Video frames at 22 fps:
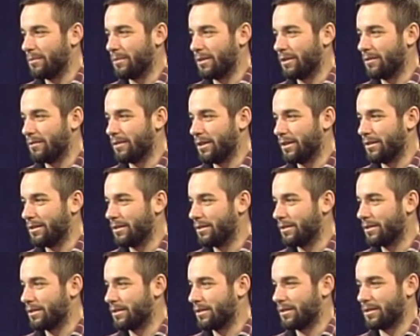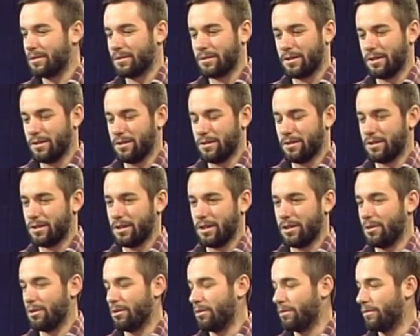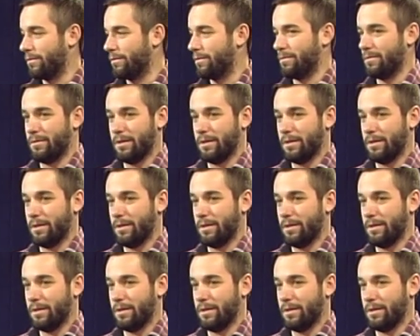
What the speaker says: to be around us because they knew if